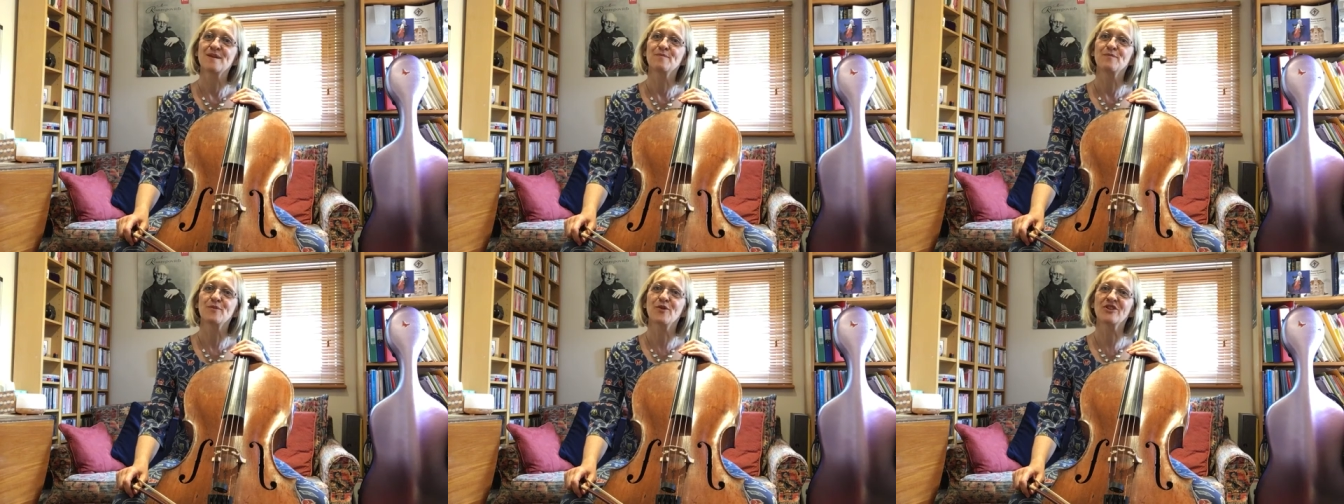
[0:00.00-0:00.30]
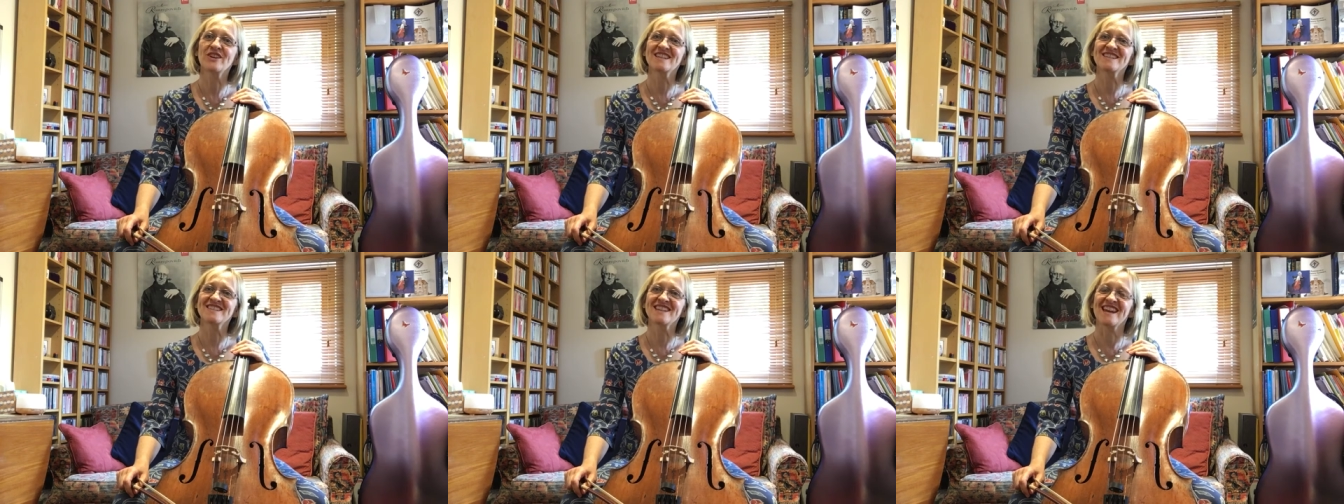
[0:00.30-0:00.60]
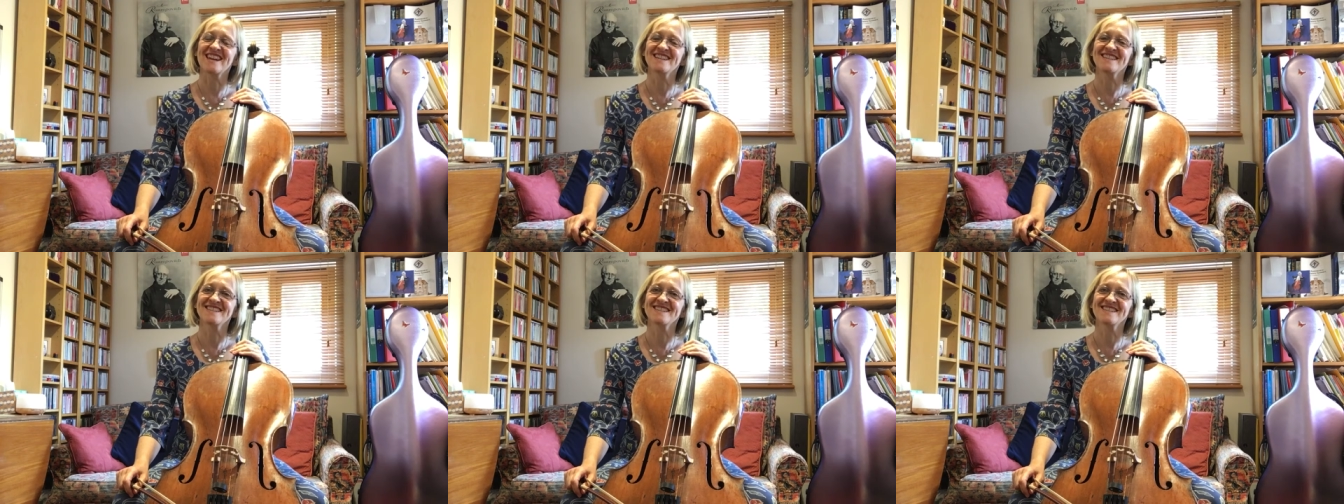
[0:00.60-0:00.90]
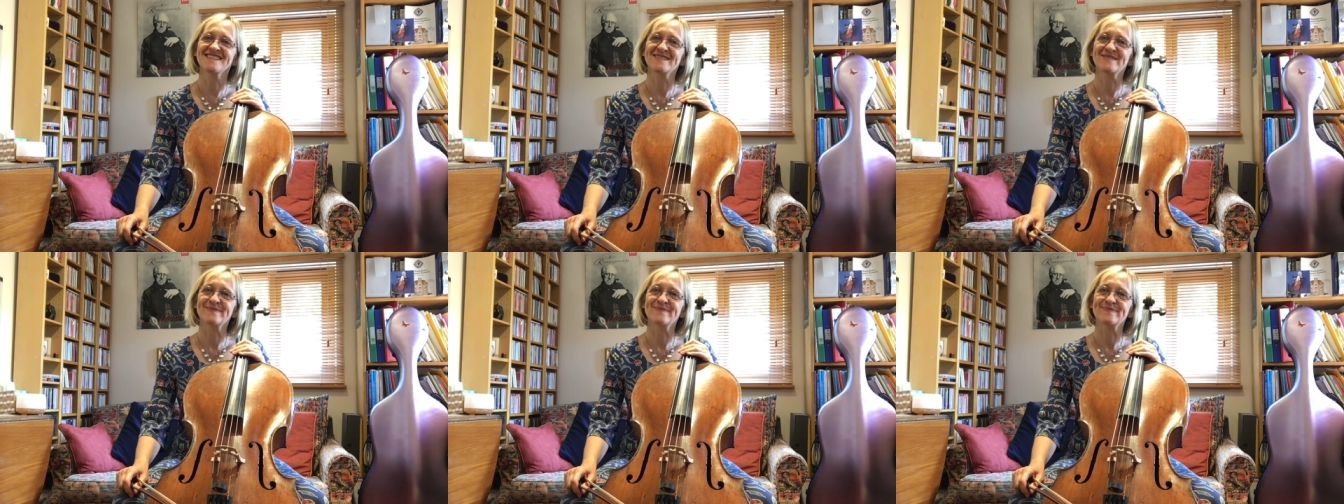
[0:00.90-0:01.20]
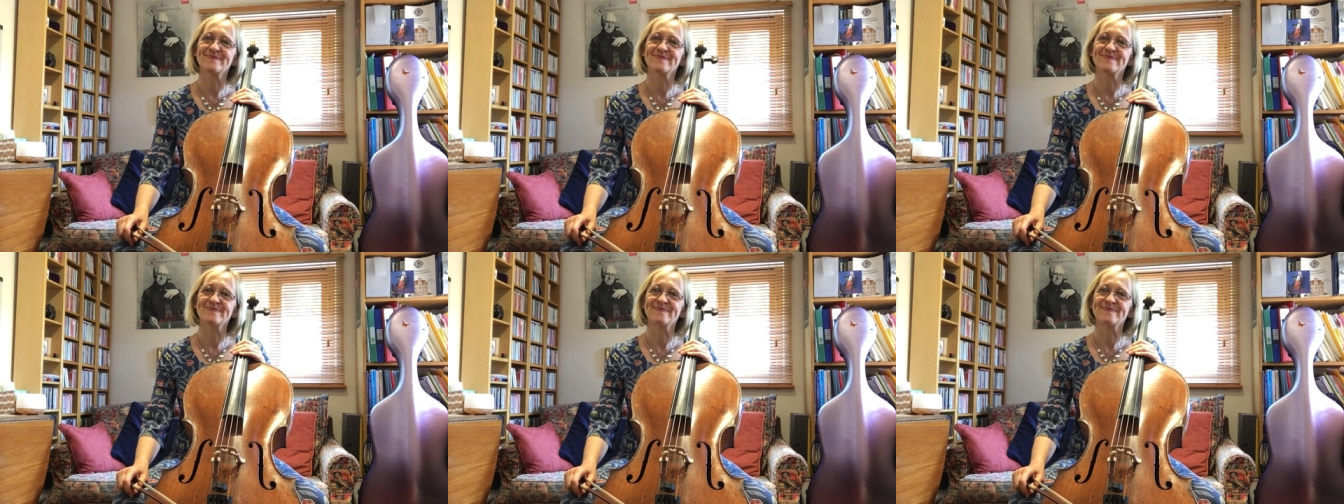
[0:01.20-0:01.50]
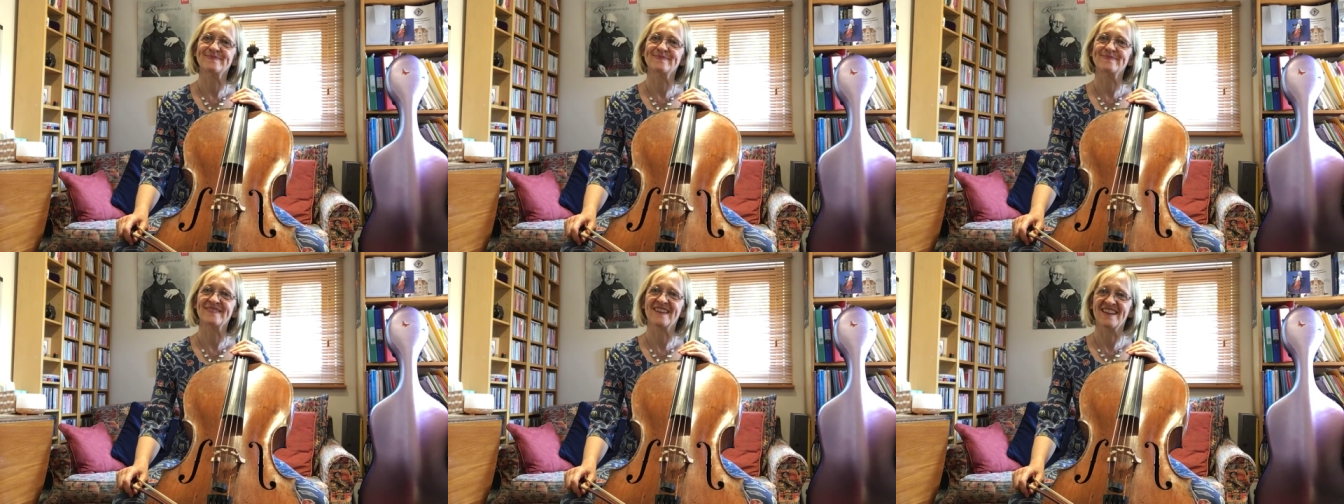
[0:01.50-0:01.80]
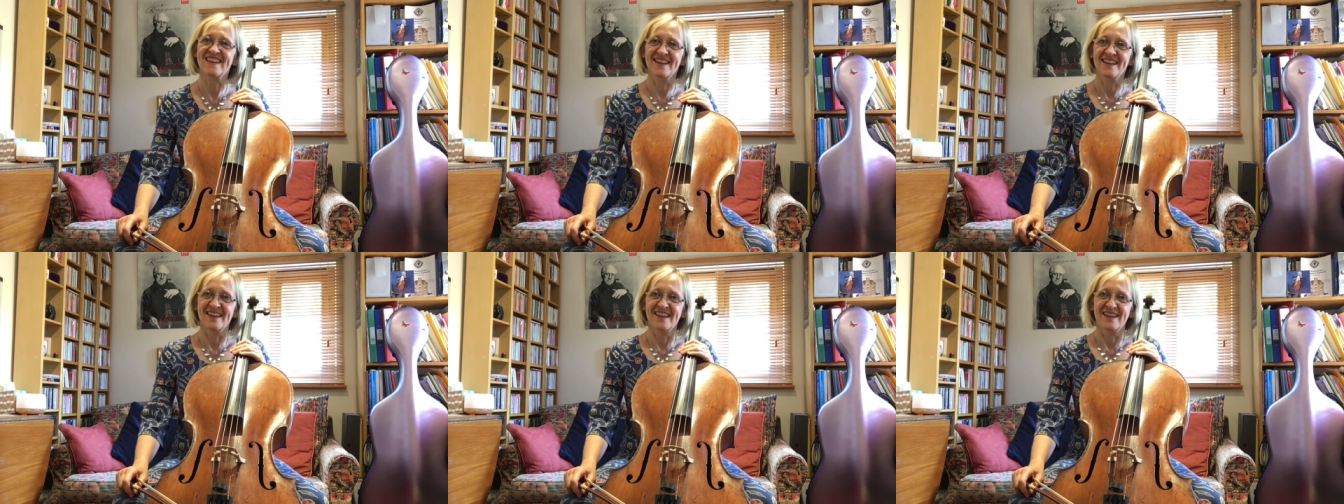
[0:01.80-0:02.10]
morning, cellists.
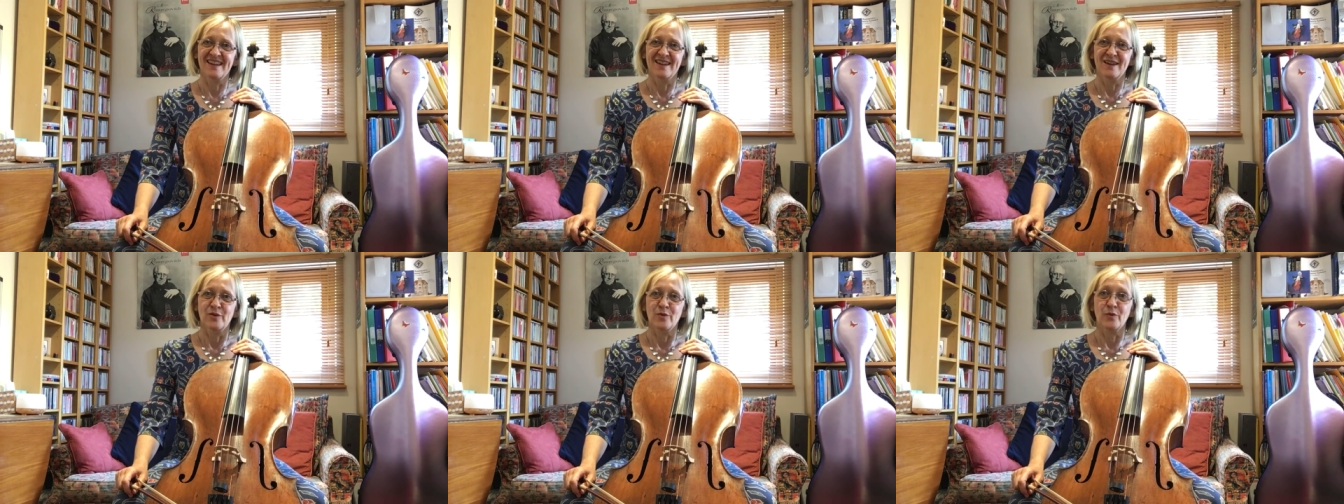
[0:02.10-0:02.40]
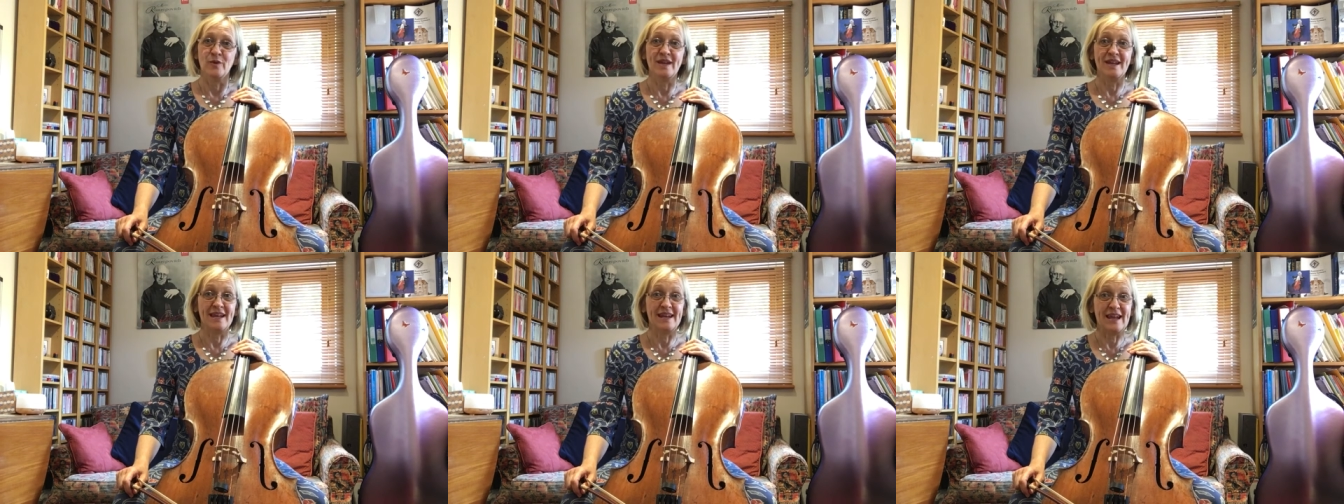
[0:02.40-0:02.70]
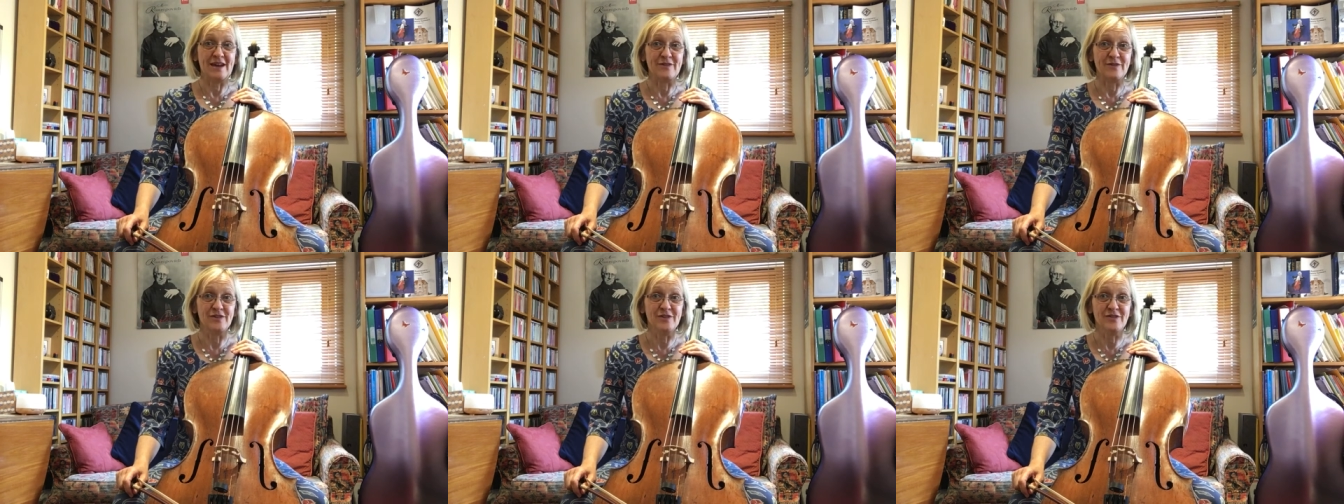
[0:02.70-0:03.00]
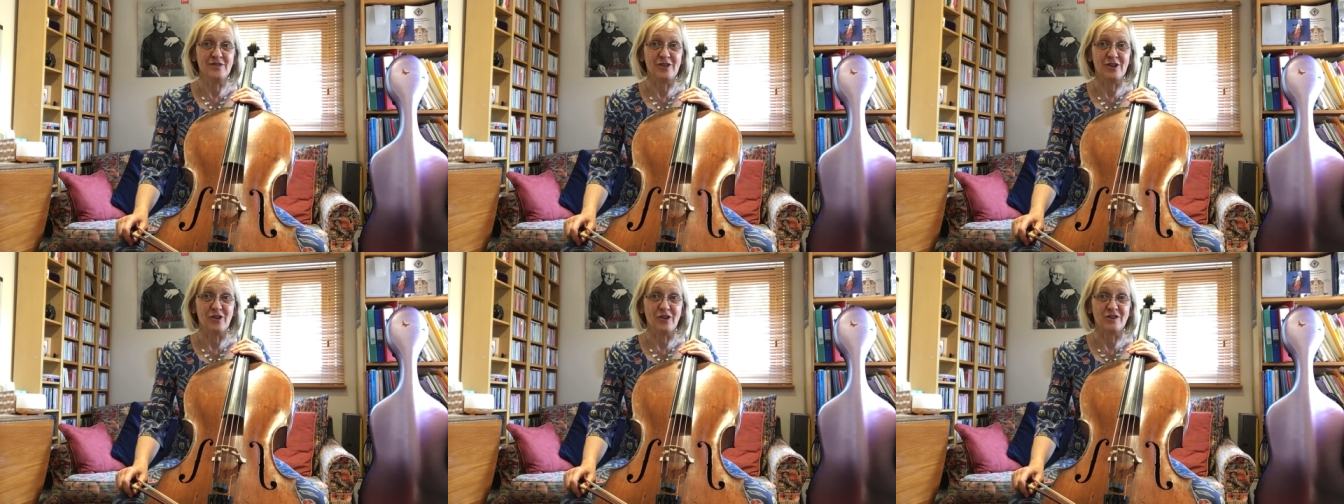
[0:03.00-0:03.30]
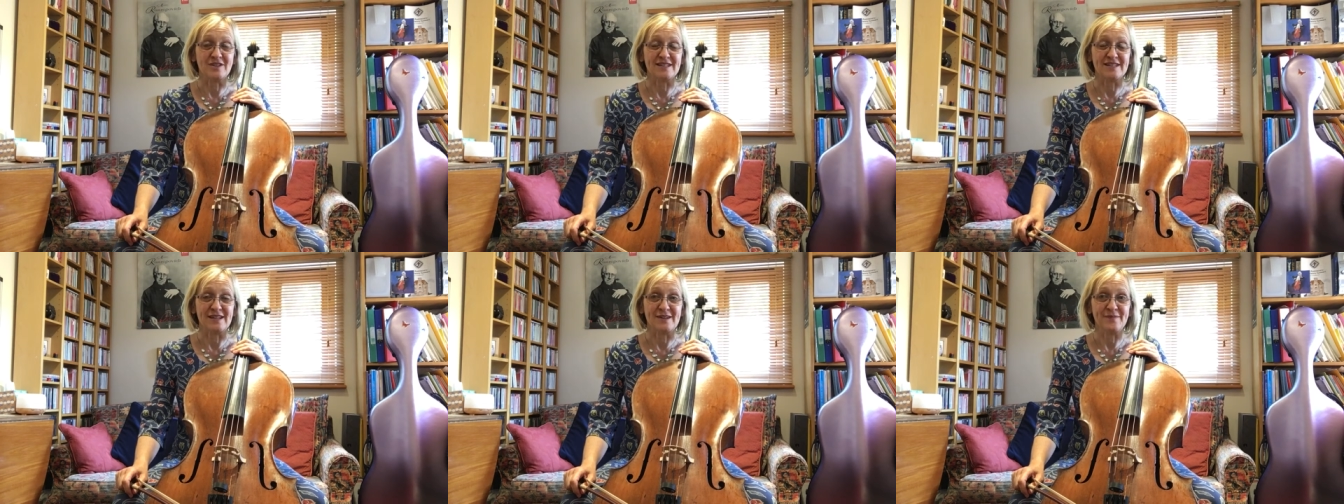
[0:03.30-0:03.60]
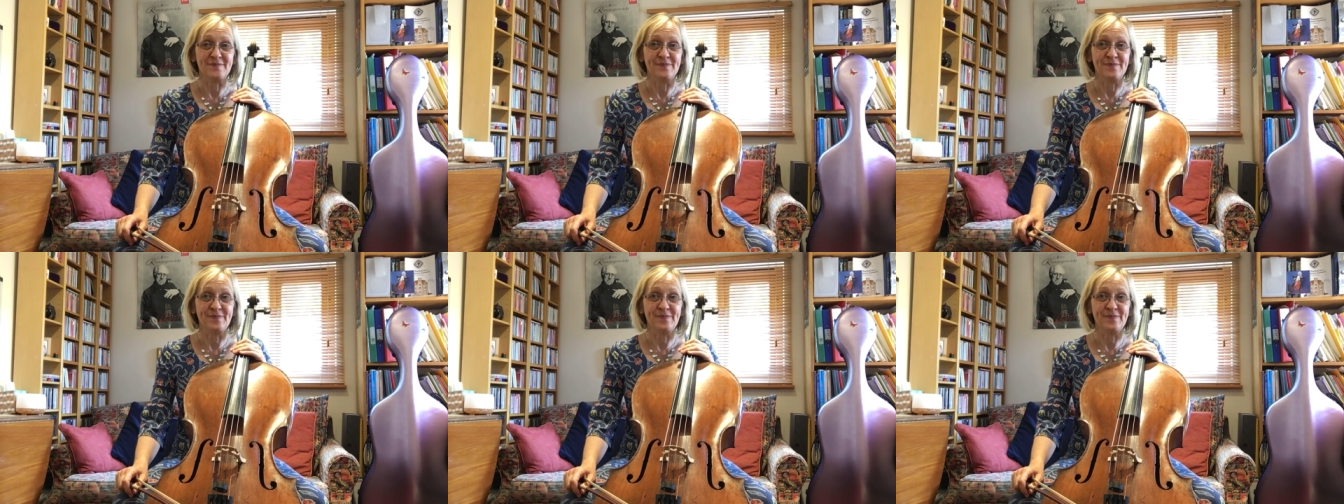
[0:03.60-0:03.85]
Week 11 of the lockdown,